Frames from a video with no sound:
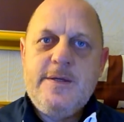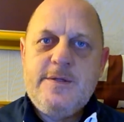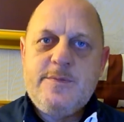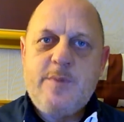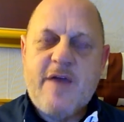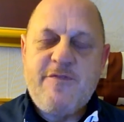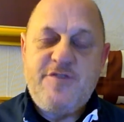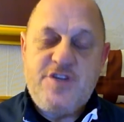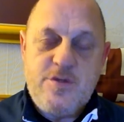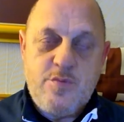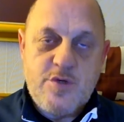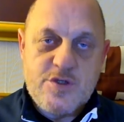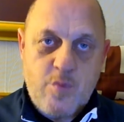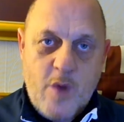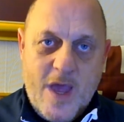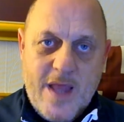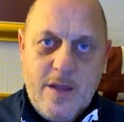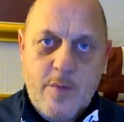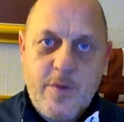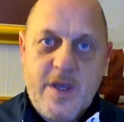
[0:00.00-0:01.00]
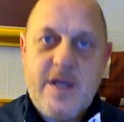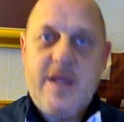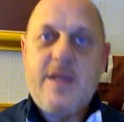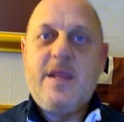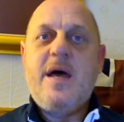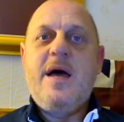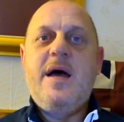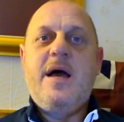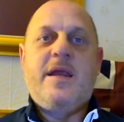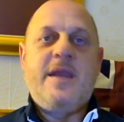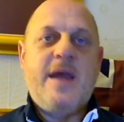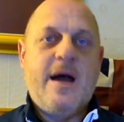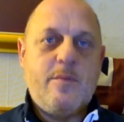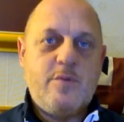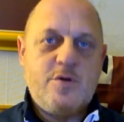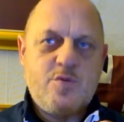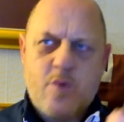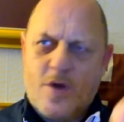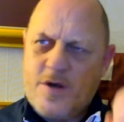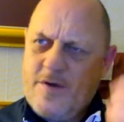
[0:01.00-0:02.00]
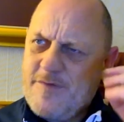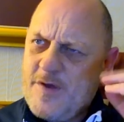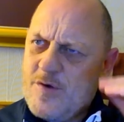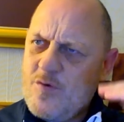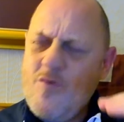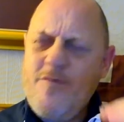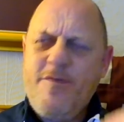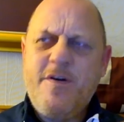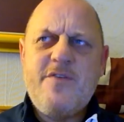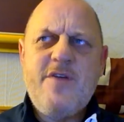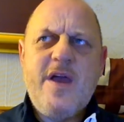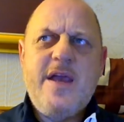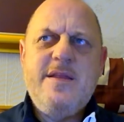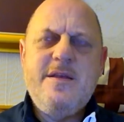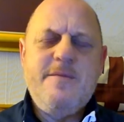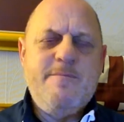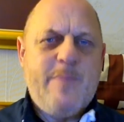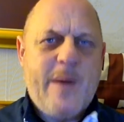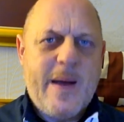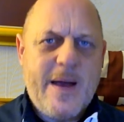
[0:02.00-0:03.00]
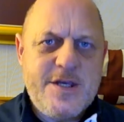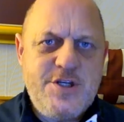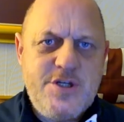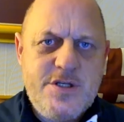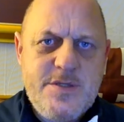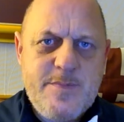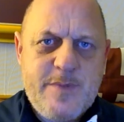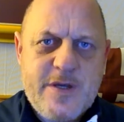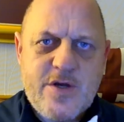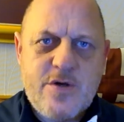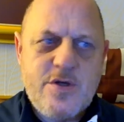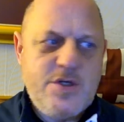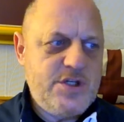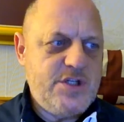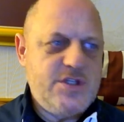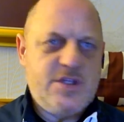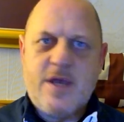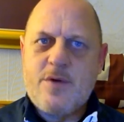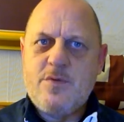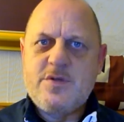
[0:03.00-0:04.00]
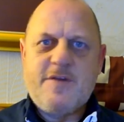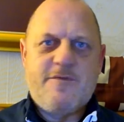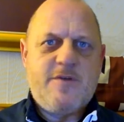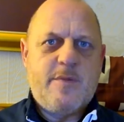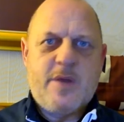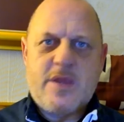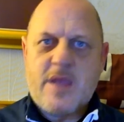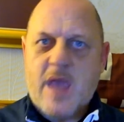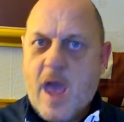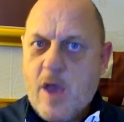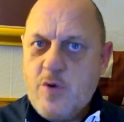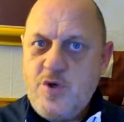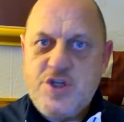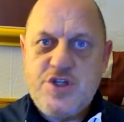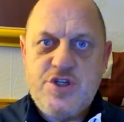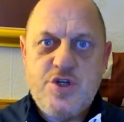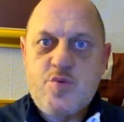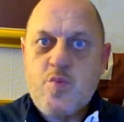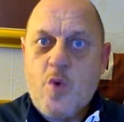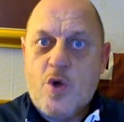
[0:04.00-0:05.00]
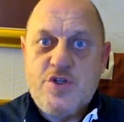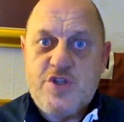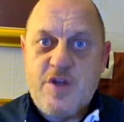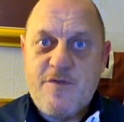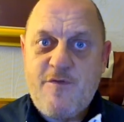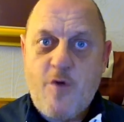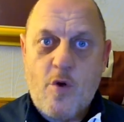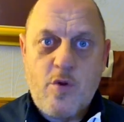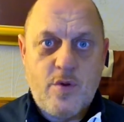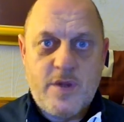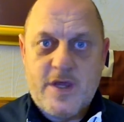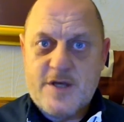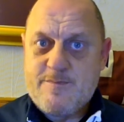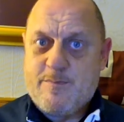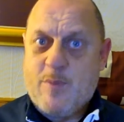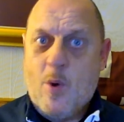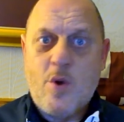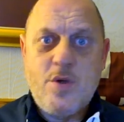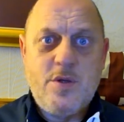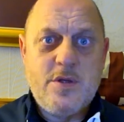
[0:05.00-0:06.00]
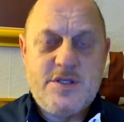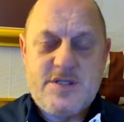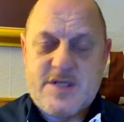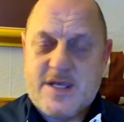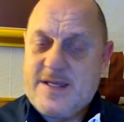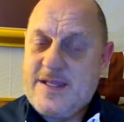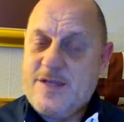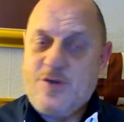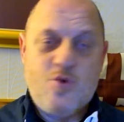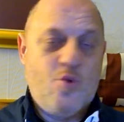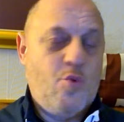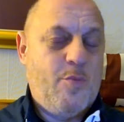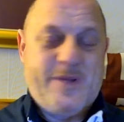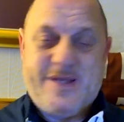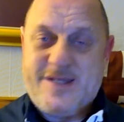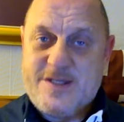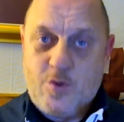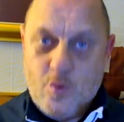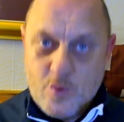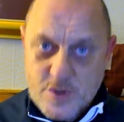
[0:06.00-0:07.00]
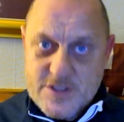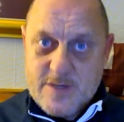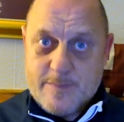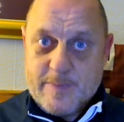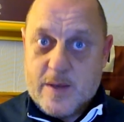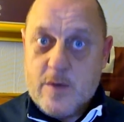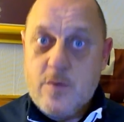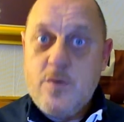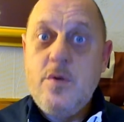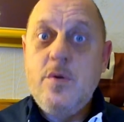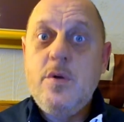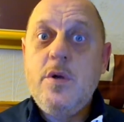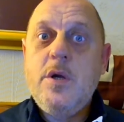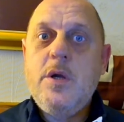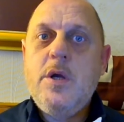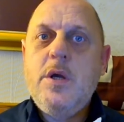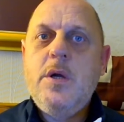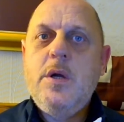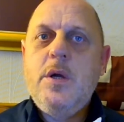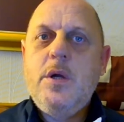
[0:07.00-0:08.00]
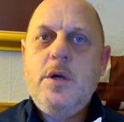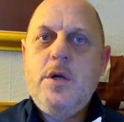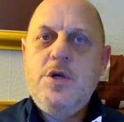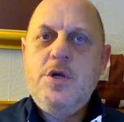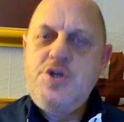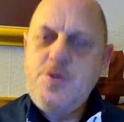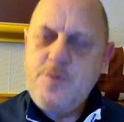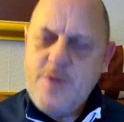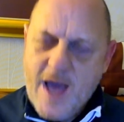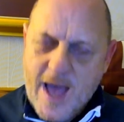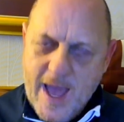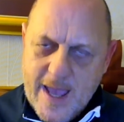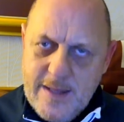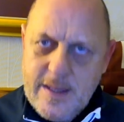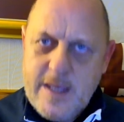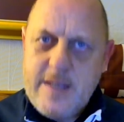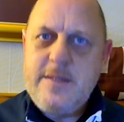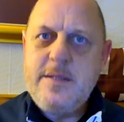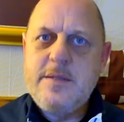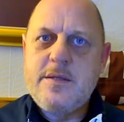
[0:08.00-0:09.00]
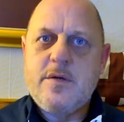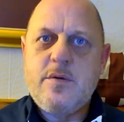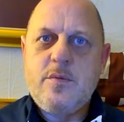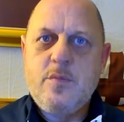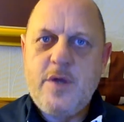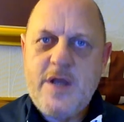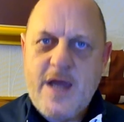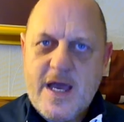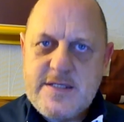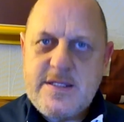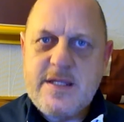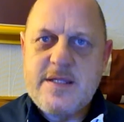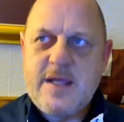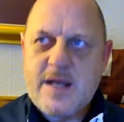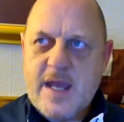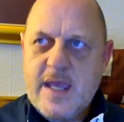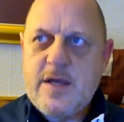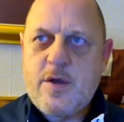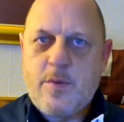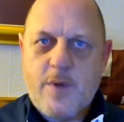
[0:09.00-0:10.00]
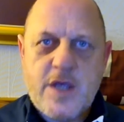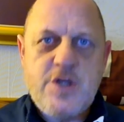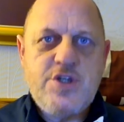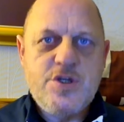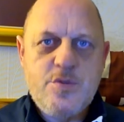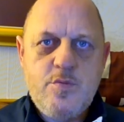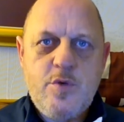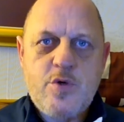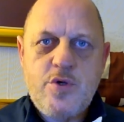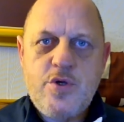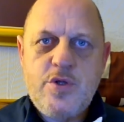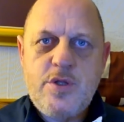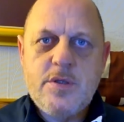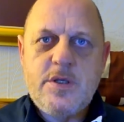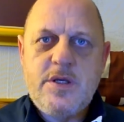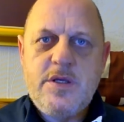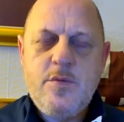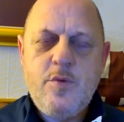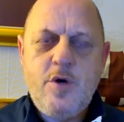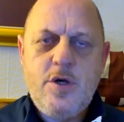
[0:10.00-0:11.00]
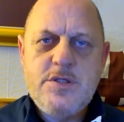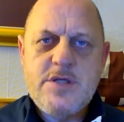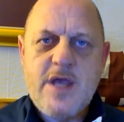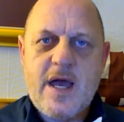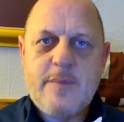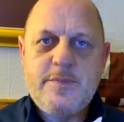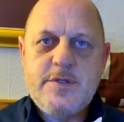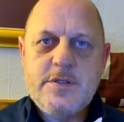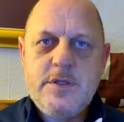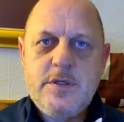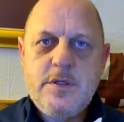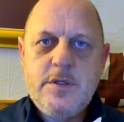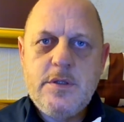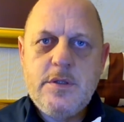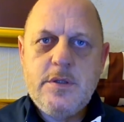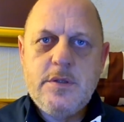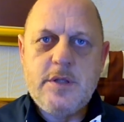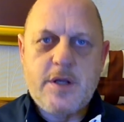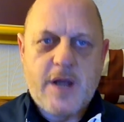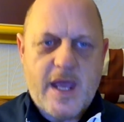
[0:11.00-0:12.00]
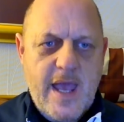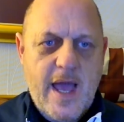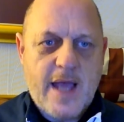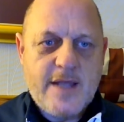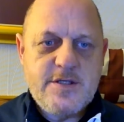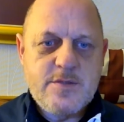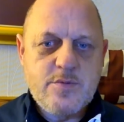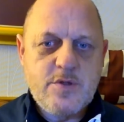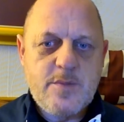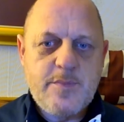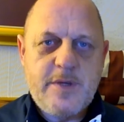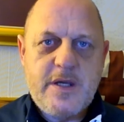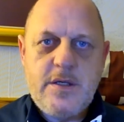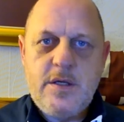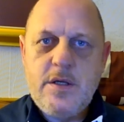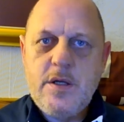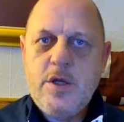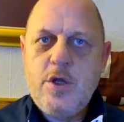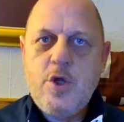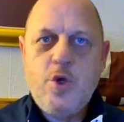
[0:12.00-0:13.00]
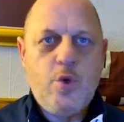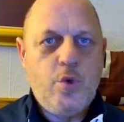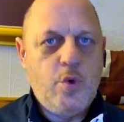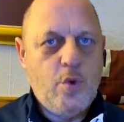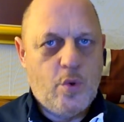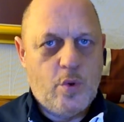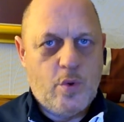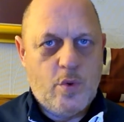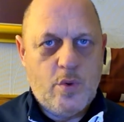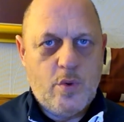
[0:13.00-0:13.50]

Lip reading: if she was well aware of that, and that was one of her overriding passions because she tells everybody how she just wants to follow this policy that nobody knows about, she would have highlighted it when asked the direct question, will you delete your WhatsApps? The right answer would have been no,